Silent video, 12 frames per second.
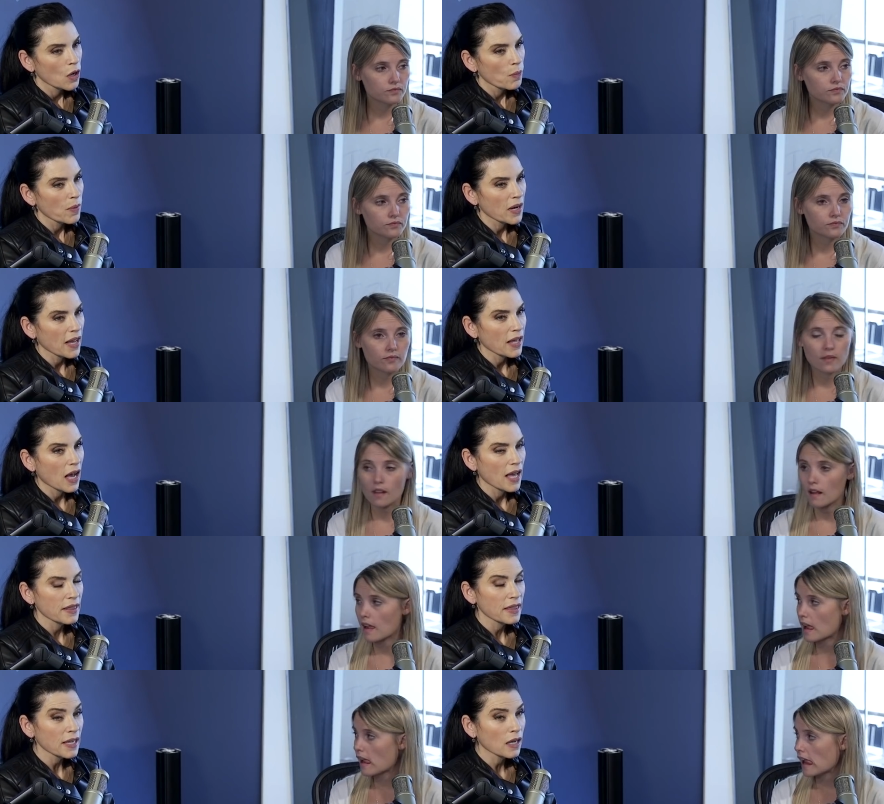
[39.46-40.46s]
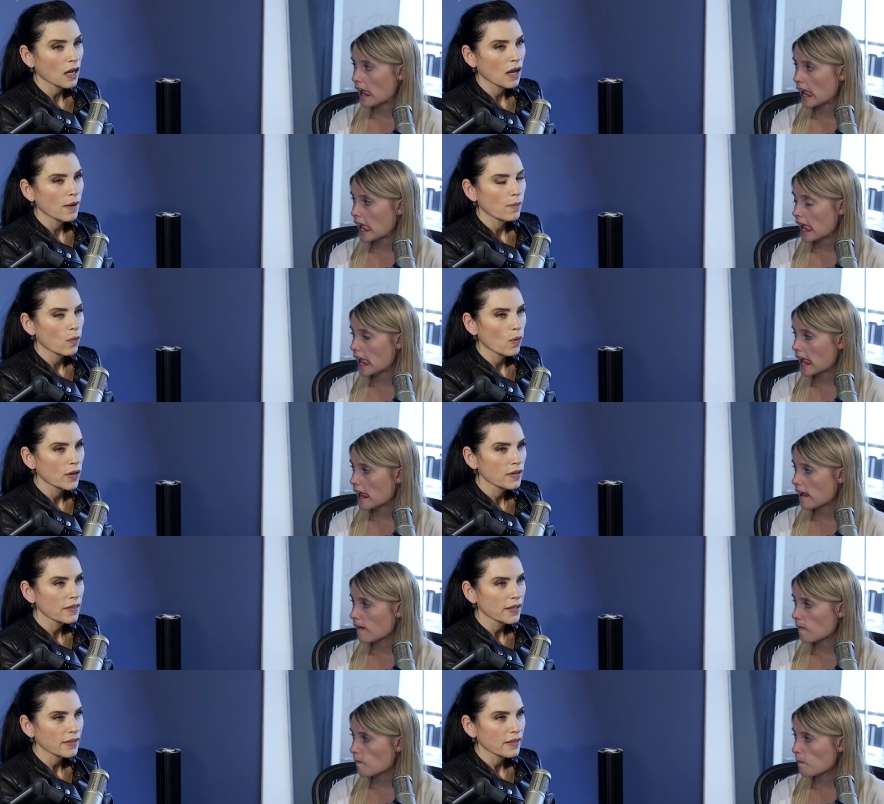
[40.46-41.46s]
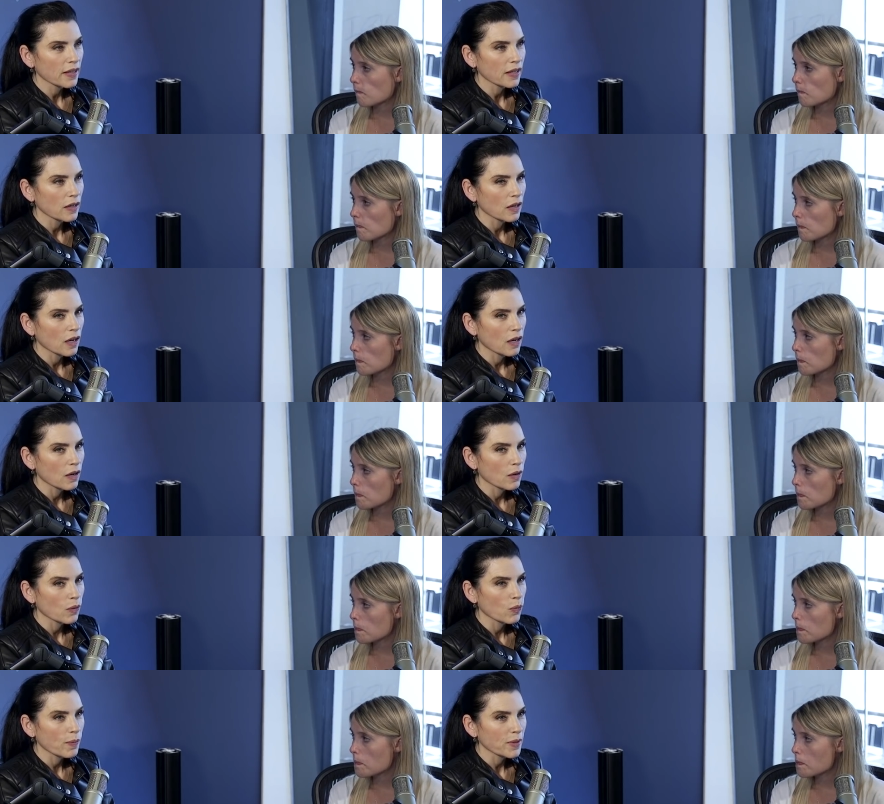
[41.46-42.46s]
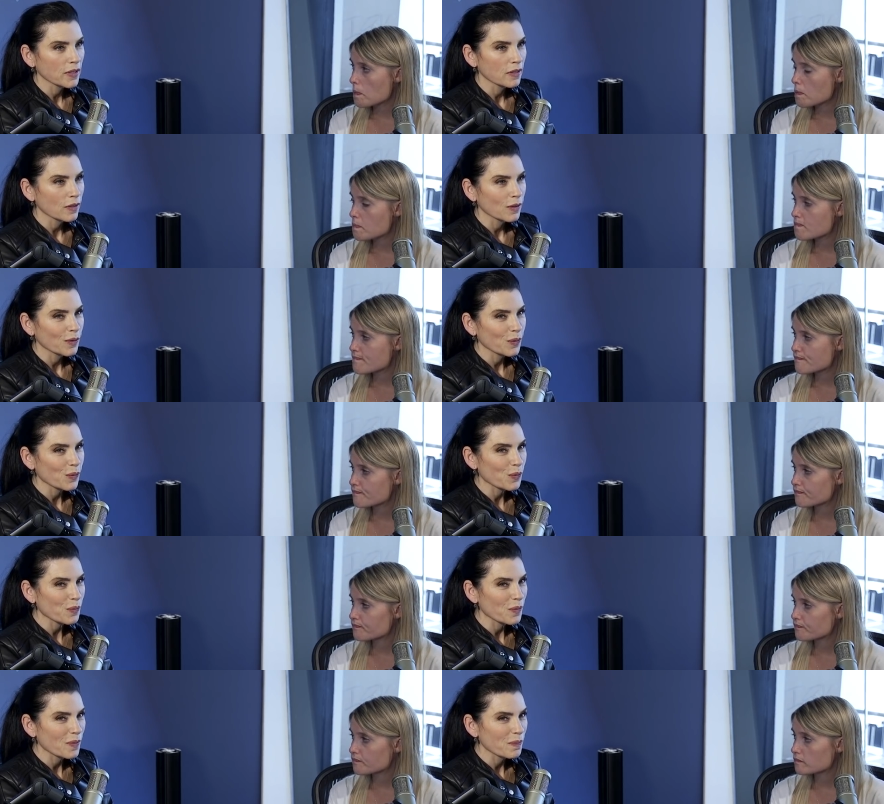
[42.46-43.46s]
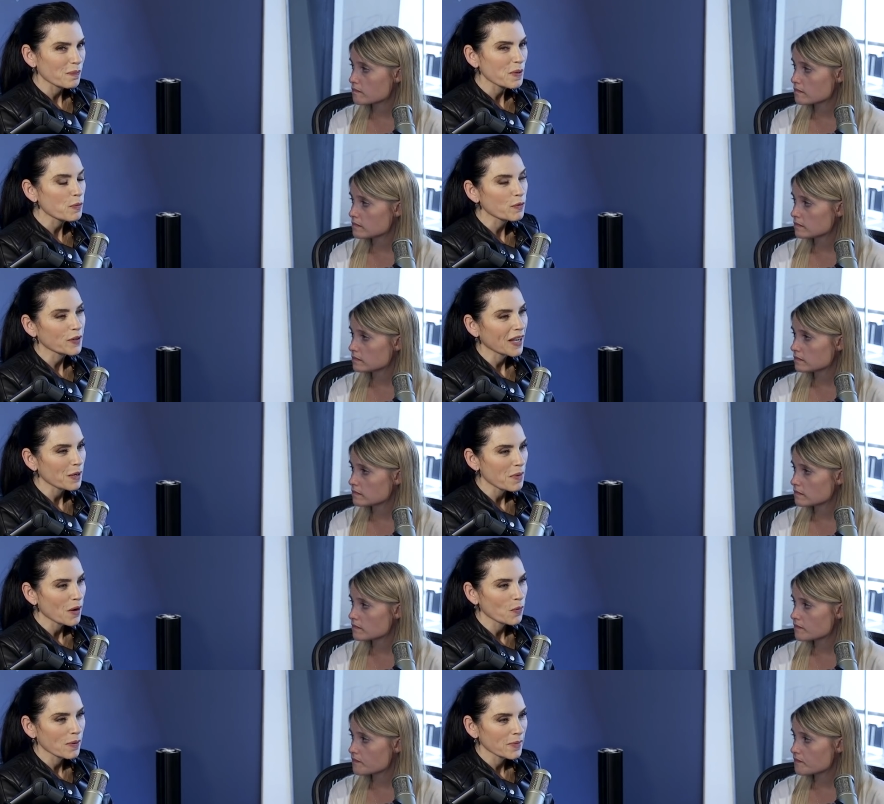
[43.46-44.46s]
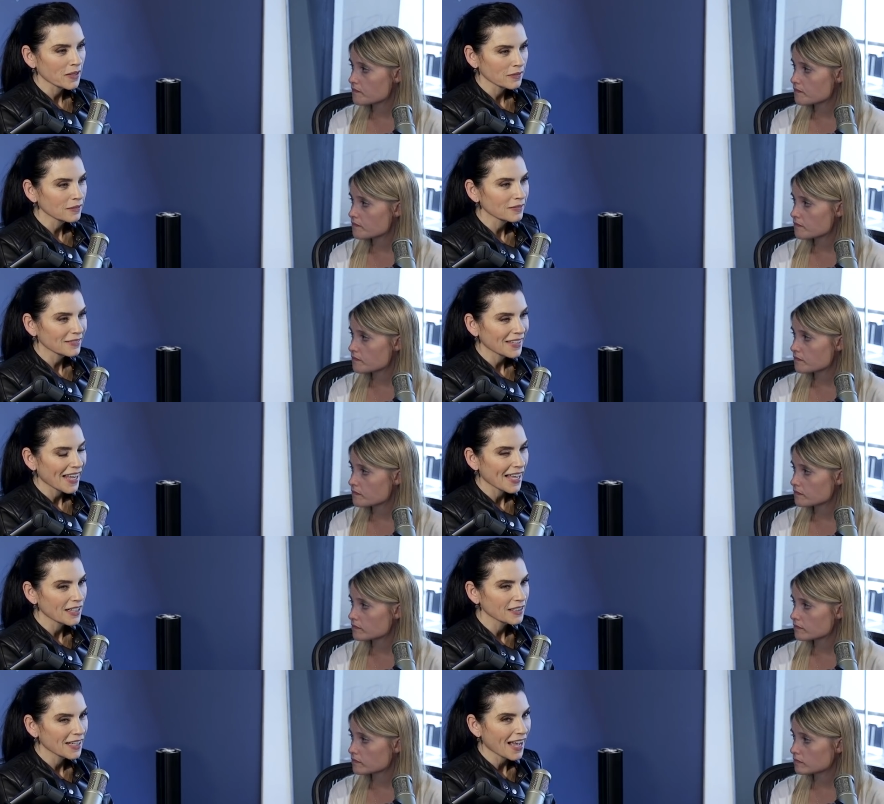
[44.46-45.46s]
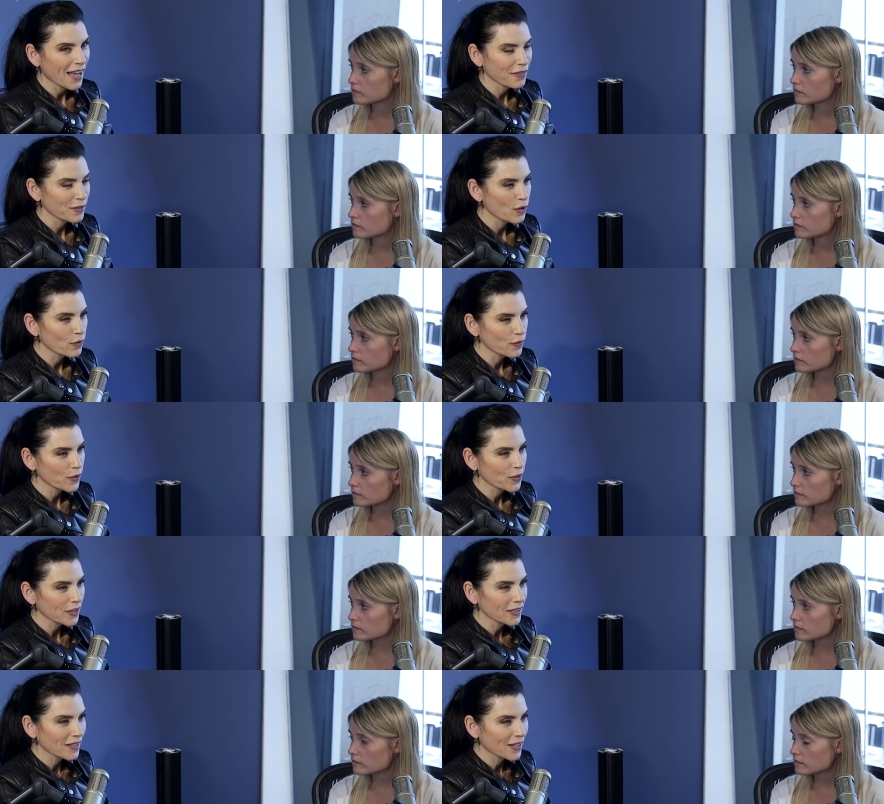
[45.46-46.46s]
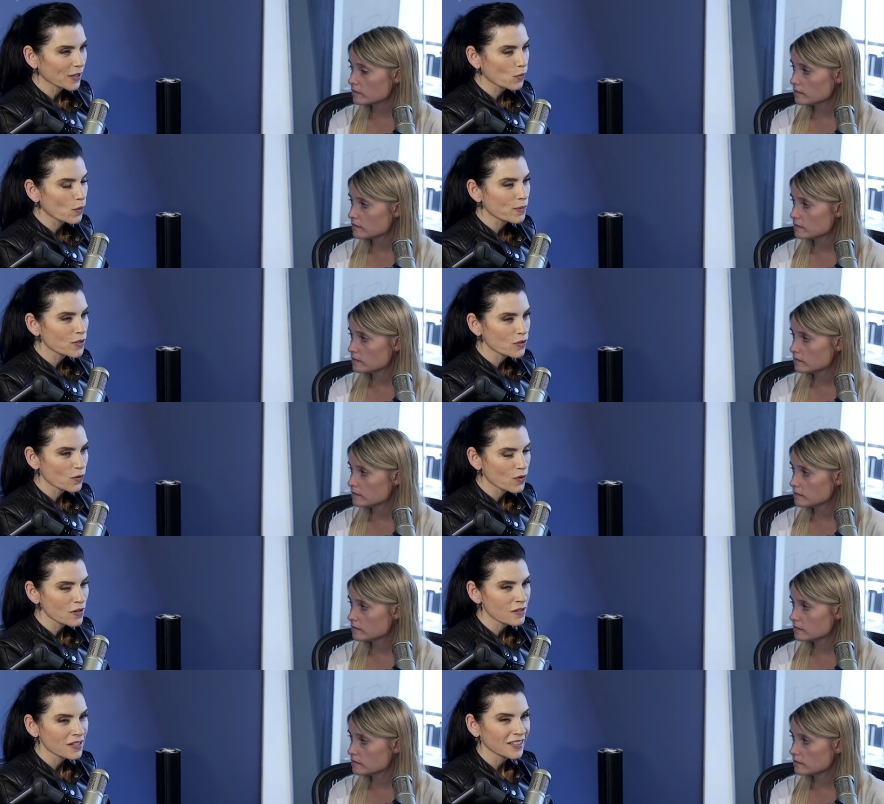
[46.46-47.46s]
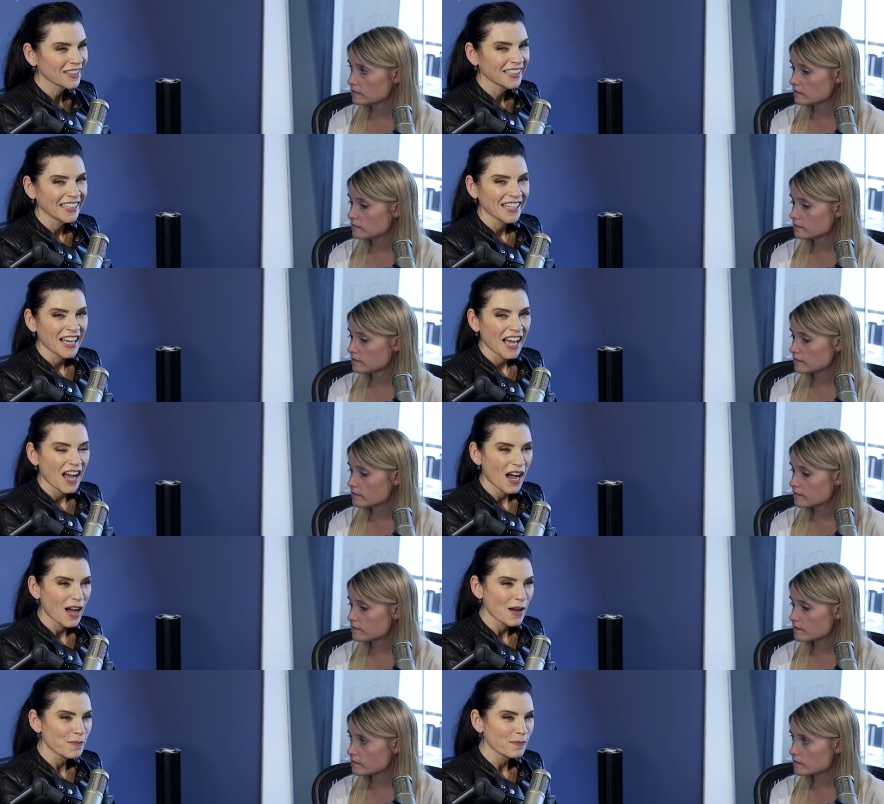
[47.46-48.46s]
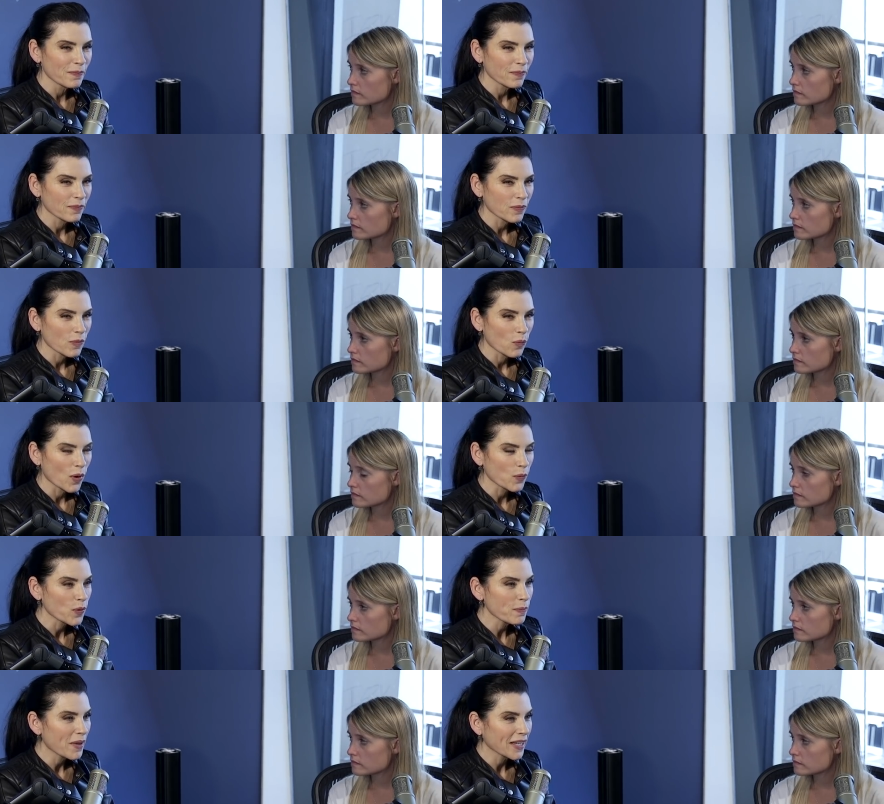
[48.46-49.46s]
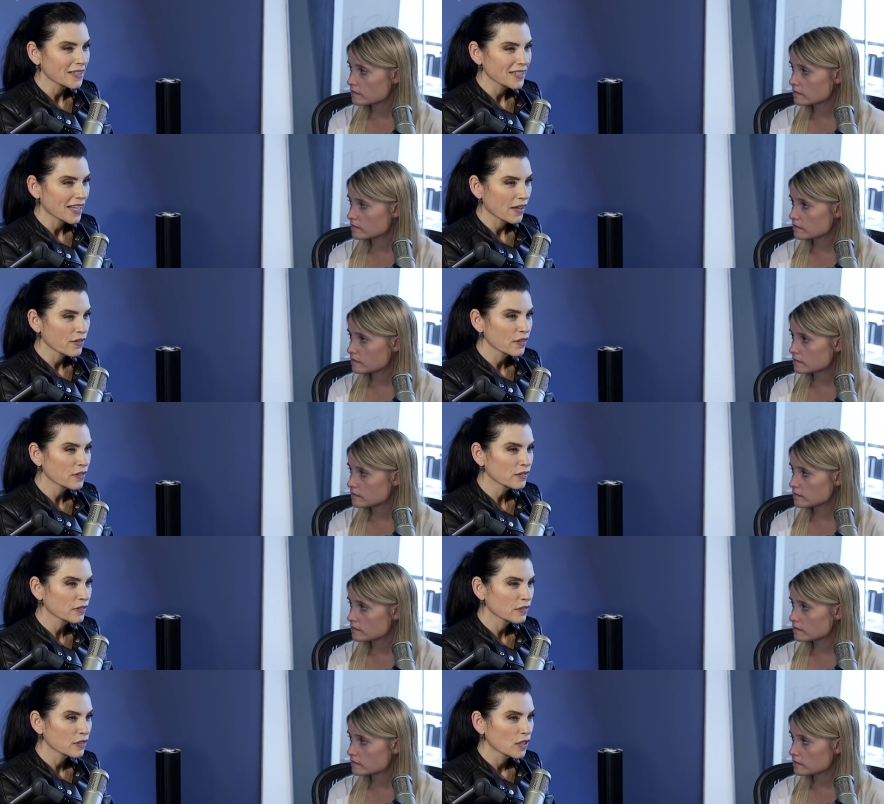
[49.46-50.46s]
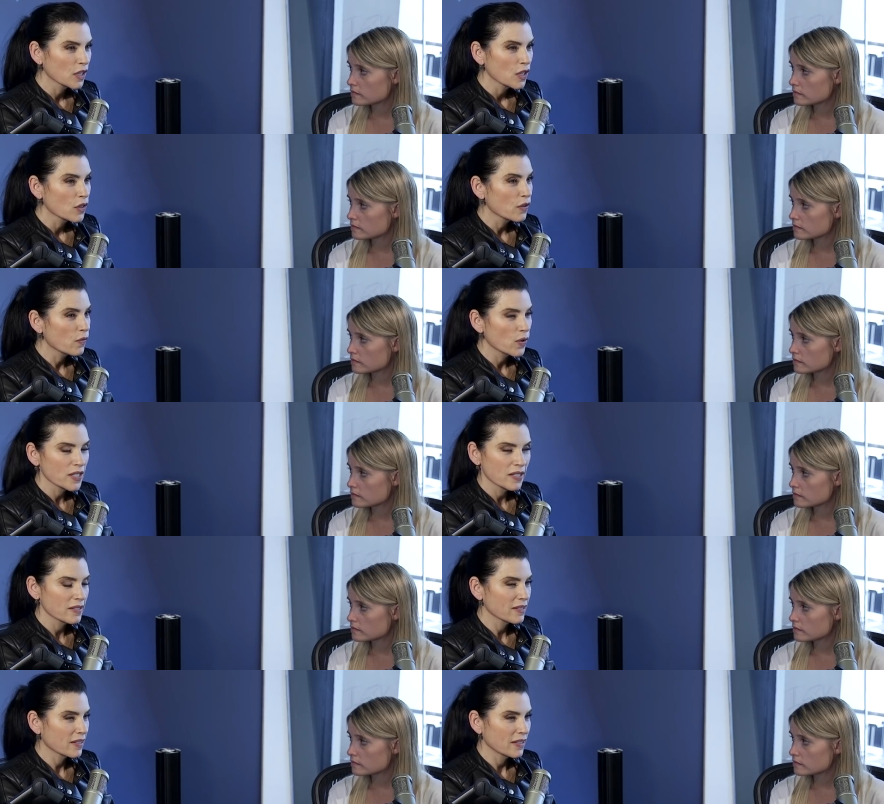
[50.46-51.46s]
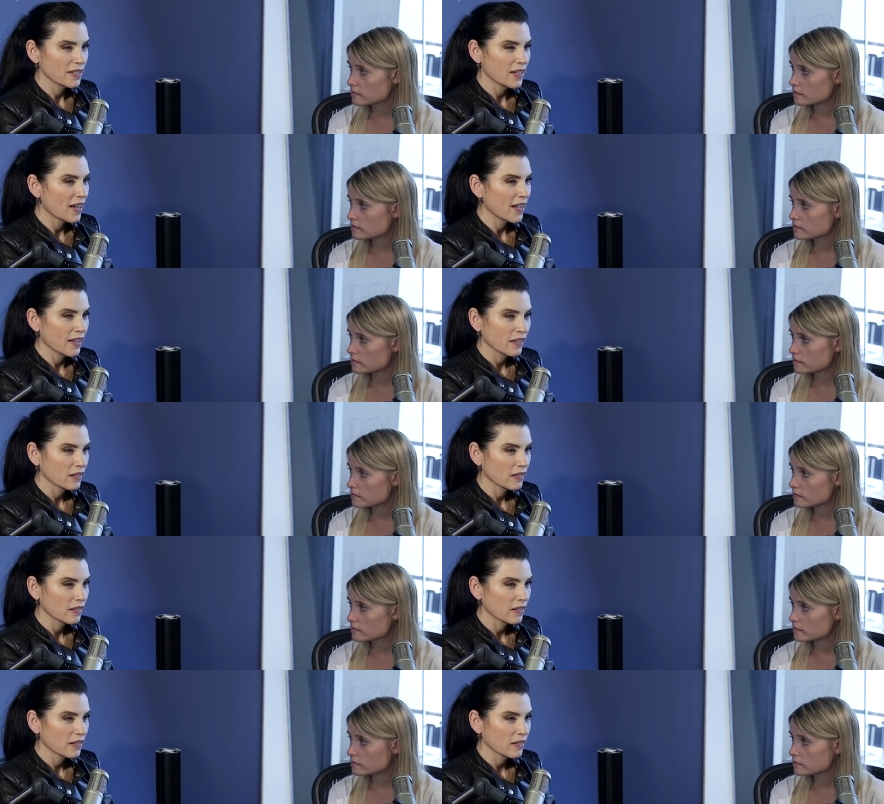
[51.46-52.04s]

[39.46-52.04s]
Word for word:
Speaker 1: But I I think um, one thing that uh, women uh, people forget about women hell hath no fury like a woman scorned. Um, when we band together, the voice isn't going to die.